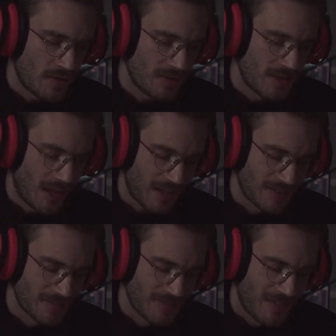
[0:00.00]
Ugh.
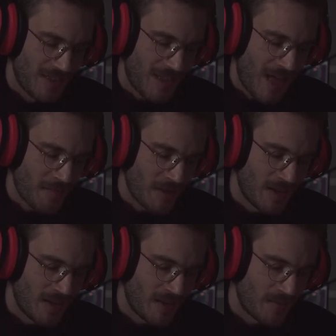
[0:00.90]
Am had
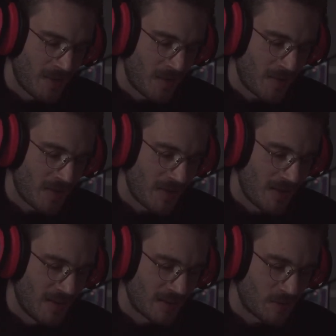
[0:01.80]
hit him hard
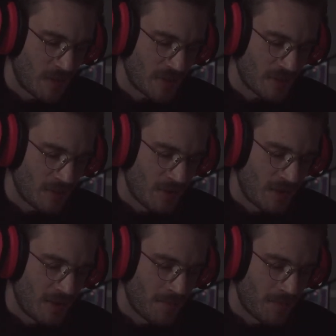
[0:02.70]
in a special
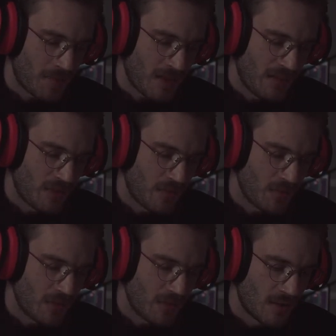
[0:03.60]
way, even if we
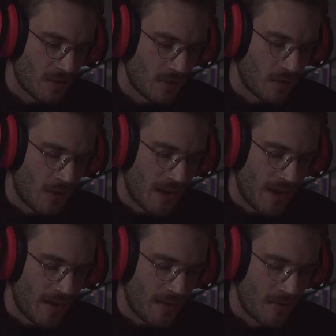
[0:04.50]
didn't know quite
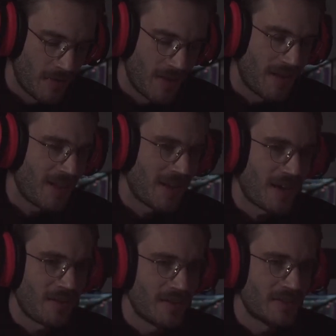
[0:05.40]
how. I like
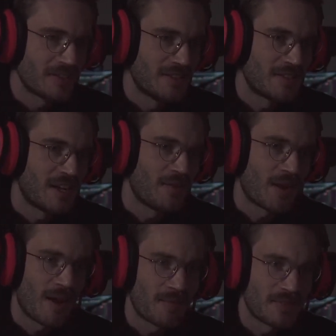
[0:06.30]
how he doesn't say what
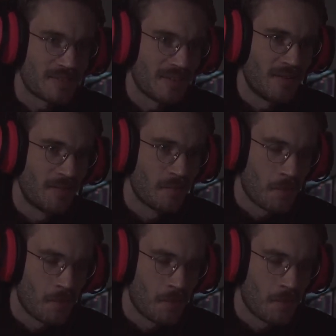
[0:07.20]
happened to them.